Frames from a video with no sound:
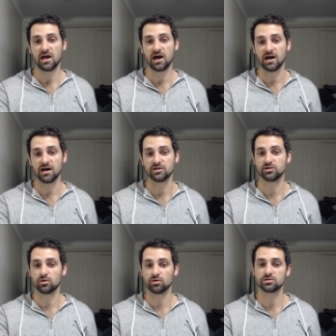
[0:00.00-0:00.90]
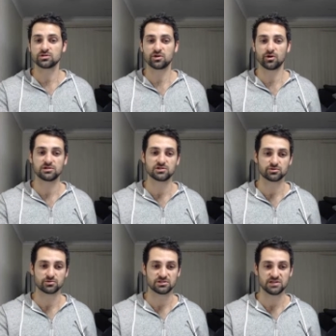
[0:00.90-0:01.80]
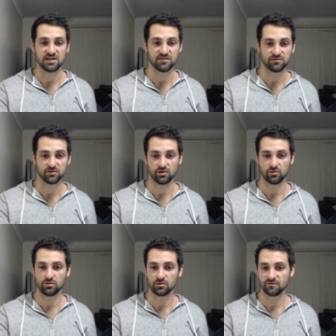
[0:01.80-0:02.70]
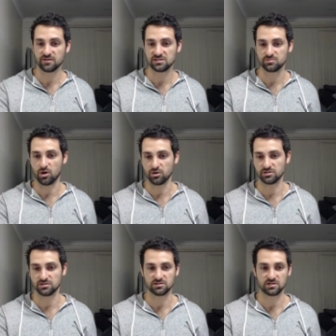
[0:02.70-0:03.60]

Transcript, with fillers: you're also going to receive, you know, all of these bonuses.